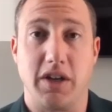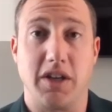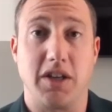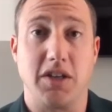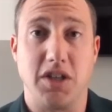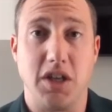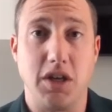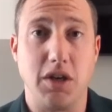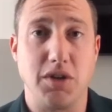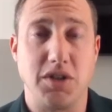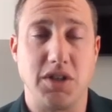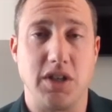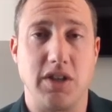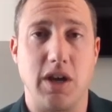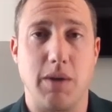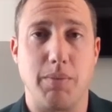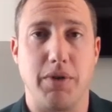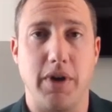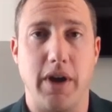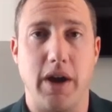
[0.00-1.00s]
You're going to continue to see
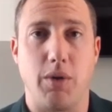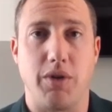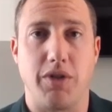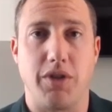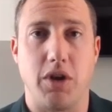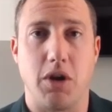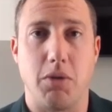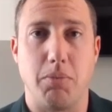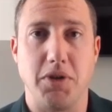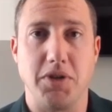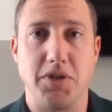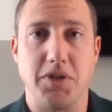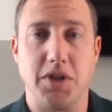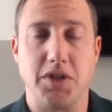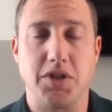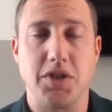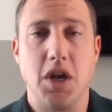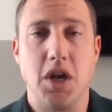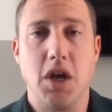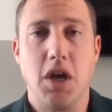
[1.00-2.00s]
that play out within our
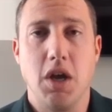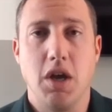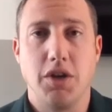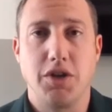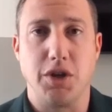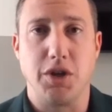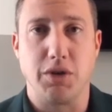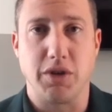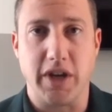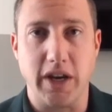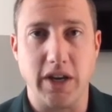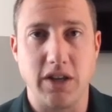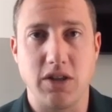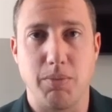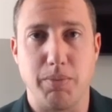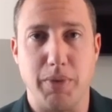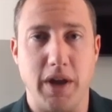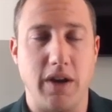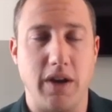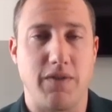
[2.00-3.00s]
business. So you're getting
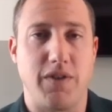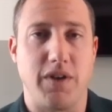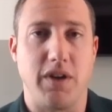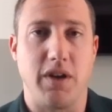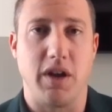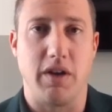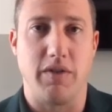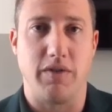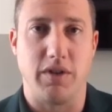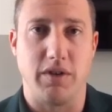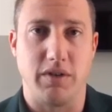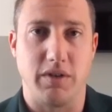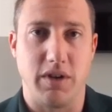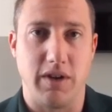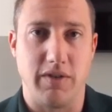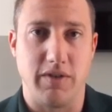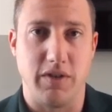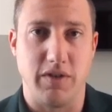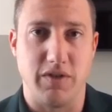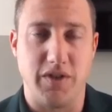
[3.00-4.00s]
the benefit of a,
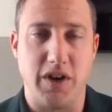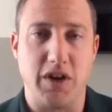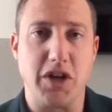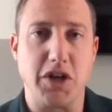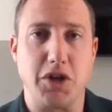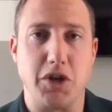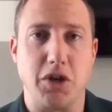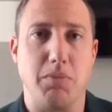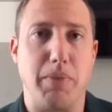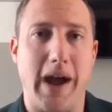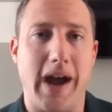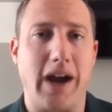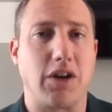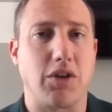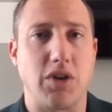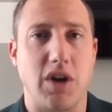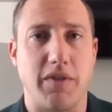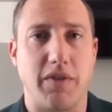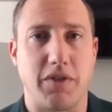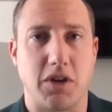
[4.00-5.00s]
of a very good
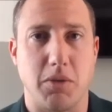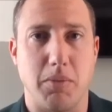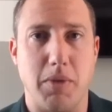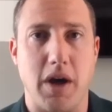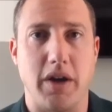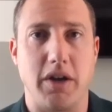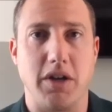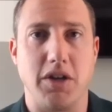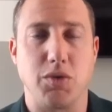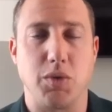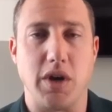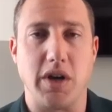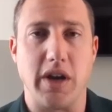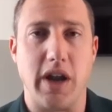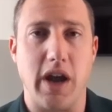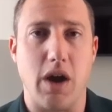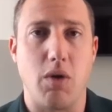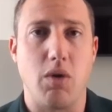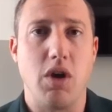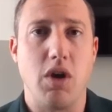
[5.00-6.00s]
backdrop for commodities right
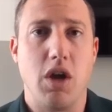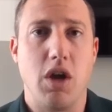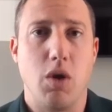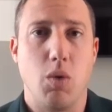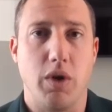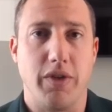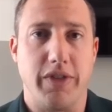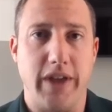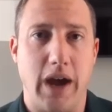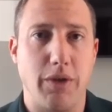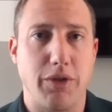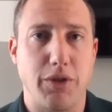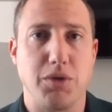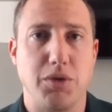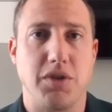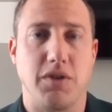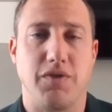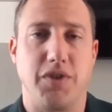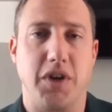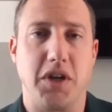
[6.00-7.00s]
now without
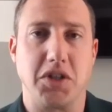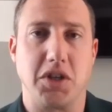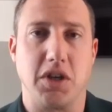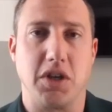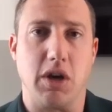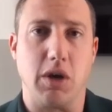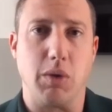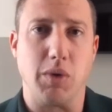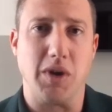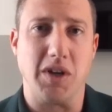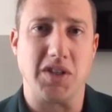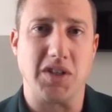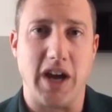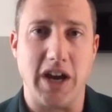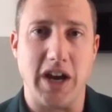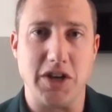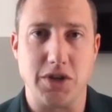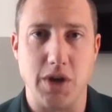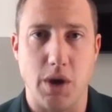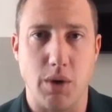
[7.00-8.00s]
those inflationary risks.
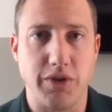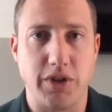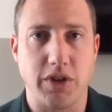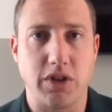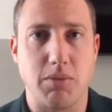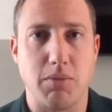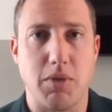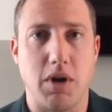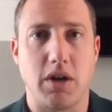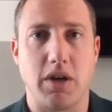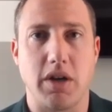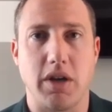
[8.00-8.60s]
I don't think the